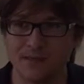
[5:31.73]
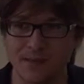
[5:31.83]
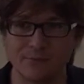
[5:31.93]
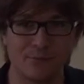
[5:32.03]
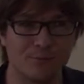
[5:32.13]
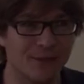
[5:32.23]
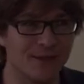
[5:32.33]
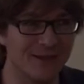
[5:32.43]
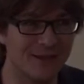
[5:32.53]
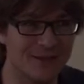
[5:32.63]
That would
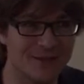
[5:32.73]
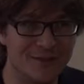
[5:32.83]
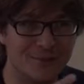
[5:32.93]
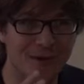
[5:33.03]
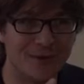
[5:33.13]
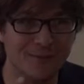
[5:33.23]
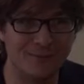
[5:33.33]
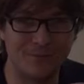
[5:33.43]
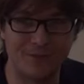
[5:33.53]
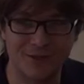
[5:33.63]
mean there's
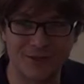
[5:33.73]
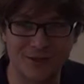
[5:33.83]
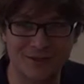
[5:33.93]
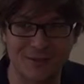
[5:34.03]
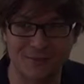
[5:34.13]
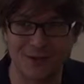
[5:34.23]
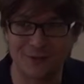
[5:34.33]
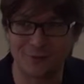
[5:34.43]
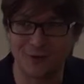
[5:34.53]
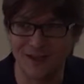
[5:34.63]
some kind
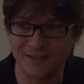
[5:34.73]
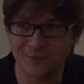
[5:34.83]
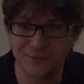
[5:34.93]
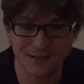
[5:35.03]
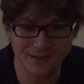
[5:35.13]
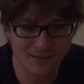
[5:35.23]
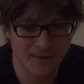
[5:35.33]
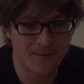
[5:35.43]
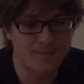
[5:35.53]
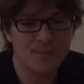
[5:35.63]
of clustering,
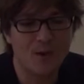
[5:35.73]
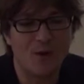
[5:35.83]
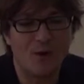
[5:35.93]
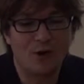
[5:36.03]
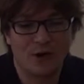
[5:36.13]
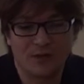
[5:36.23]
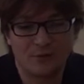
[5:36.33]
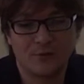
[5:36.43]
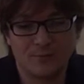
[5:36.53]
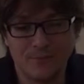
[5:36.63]
or it
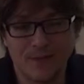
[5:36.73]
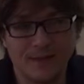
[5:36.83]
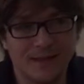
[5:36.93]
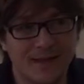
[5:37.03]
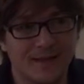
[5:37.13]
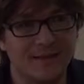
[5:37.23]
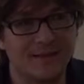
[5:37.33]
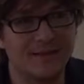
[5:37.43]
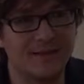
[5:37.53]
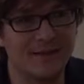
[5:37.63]
could mean that
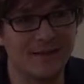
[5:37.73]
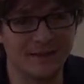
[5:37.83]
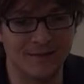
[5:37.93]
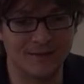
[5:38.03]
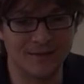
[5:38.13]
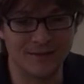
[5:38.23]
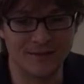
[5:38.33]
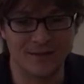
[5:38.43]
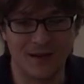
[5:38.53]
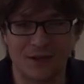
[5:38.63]
this
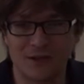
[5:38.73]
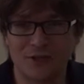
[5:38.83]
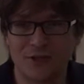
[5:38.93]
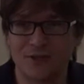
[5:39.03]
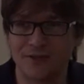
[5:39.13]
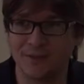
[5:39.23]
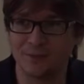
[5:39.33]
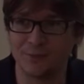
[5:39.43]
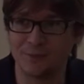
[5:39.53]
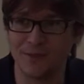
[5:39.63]
is larger, and that
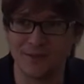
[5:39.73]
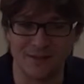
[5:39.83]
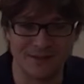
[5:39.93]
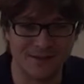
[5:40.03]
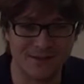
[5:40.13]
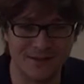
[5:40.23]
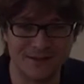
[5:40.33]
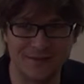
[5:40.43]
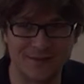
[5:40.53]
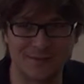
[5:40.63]
would mean that
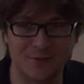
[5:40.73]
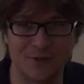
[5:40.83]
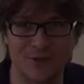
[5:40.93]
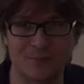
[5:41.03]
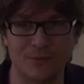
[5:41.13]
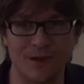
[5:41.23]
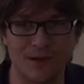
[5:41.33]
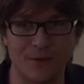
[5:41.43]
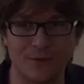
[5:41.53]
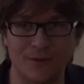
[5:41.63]
it's more spread
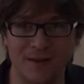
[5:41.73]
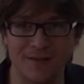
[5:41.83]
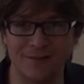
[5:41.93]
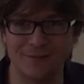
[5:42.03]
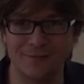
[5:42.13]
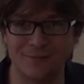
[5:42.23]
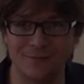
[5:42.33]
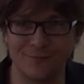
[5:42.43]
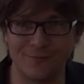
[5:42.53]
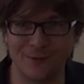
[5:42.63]
out than
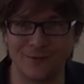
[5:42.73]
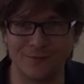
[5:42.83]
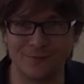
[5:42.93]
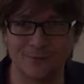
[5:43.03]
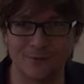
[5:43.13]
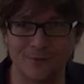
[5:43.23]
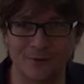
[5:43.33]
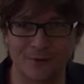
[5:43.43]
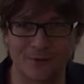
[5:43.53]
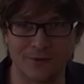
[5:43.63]
when it would
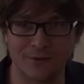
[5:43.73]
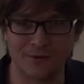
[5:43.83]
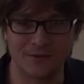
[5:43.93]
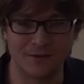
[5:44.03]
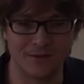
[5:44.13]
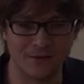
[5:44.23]
occur in